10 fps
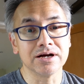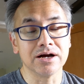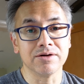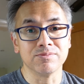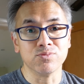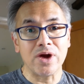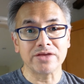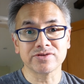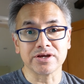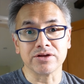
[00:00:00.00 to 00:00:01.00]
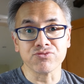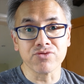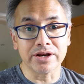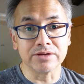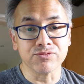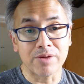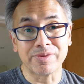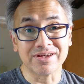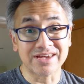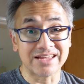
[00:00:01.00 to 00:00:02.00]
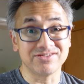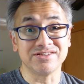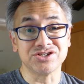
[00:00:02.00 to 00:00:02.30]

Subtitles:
Wet skin rubbing against